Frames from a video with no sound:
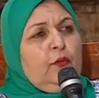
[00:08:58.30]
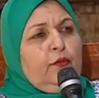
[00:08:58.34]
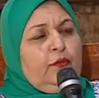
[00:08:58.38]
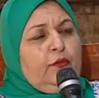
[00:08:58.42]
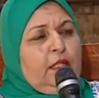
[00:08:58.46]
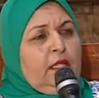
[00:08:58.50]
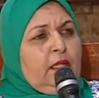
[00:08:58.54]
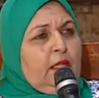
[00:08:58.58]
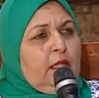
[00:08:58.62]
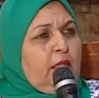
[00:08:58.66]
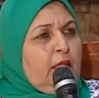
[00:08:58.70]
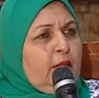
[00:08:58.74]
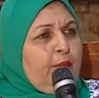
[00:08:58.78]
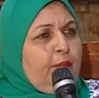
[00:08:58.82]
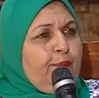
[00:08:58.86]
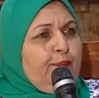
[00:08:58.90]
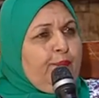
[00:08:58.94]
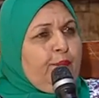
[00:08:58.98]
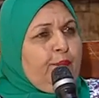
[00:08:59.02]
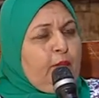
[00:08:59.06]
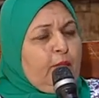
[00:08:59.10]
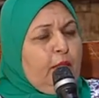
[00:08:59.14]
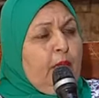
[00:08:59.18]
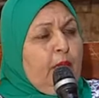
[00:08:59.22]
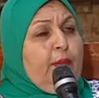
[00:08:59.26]
the
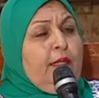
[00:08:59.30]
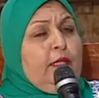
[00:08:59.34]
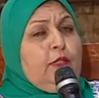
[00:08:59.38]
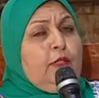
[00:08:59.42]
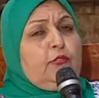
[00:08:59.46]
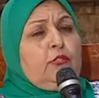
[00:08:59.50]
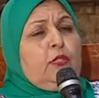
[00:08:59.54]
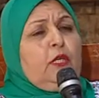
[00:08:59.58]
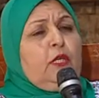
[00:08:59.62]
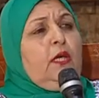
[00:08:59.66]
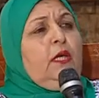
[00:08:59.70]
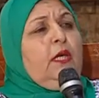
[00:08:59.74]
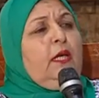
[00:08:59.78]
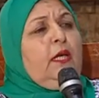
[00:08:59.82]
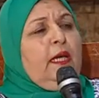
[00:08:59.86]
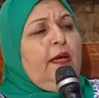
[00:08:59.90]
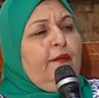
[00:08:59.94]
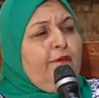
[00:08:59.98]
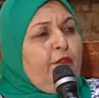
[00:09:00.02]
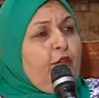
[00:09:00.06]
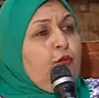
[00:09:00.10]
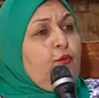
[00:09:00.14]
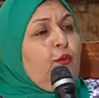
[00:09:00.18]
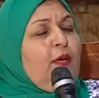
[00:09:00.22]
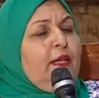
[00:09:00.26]
mummies,
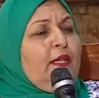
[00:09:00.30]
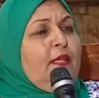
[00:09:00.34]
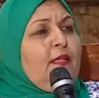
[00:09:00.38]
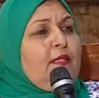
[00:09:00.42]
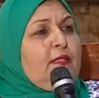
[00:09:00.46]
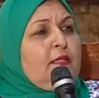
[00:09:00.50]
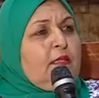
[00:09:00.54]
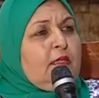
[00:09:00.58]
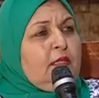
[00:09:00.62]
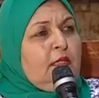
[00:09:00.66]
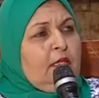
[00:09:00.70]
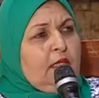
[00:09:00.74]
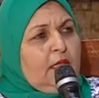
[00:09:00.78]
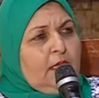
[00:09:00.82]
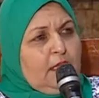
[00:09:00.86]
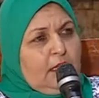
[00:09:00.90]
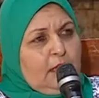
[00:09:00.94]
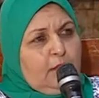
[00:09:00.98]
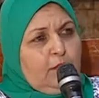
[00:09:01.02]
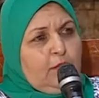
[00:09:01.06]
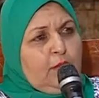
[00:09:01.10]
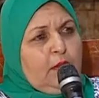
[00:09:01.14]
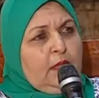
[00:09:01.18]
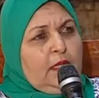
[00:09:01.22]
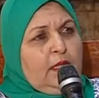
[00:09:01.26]
everyone is
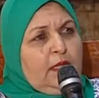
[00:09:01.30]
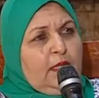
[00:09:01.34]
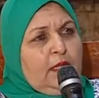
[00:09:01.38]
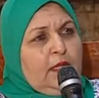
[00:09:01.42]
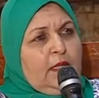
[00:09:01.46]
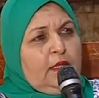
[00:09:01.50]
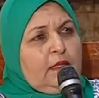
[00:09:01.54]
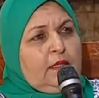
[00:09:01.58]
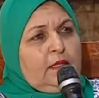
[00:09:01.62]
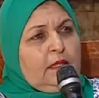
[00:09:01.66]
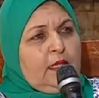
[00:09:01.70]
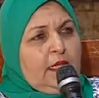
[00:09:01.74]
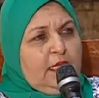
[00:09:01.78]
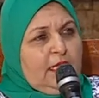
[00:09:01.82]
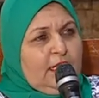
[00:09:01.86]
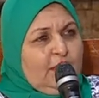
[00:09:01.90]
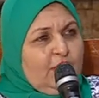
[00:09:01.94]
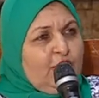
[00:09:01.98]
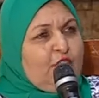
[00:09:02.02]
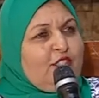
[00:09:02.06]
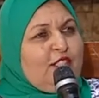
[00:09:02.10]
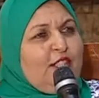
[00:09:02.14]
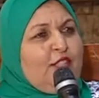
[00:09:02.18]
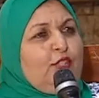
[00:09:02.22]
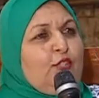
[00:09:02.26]

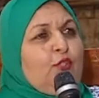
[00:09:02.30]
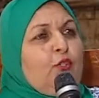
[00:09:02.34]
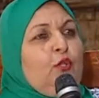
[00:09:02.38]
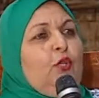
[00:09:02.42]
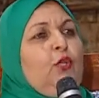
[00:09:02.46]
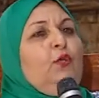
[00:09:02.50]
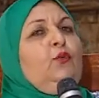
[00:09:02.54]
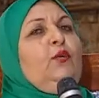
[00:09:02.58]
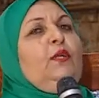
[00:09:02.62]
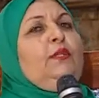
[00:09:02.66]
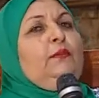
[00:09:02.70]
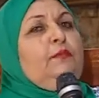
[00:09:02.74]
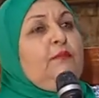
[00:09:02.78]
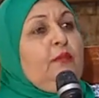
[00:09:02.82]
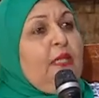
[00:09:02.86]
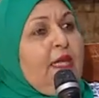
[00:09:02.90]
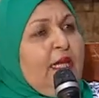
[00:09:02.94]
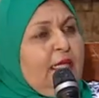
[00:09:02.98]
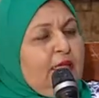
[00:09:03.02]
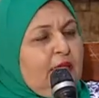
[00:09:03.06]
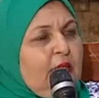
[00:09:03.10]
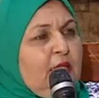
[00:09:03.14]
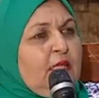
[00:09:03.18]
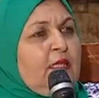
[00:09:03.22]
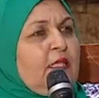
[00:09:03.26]
interested to go,
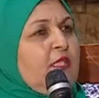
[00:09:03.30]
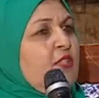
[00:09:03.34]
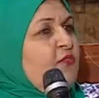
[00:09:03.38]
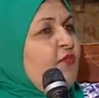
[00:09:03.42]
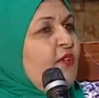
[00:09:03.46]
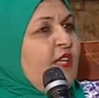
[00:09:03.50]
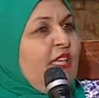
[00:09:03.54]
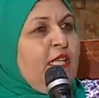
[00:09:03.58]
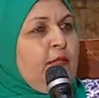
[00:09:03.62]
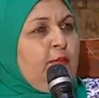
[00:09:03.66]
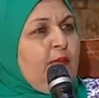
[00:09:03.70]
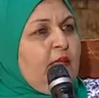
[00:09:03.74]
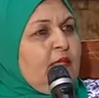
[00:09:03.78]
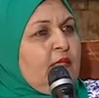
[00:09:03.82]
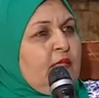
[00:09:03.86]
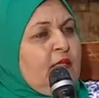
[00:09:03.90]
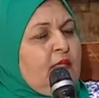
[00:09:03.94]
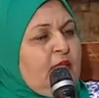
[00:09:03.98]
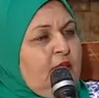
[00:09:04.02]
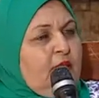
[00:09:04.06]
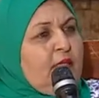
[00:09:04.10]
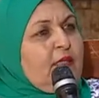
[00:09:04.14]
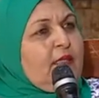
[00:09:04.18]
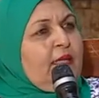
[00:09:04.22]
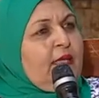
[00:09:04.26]
and it is very busy since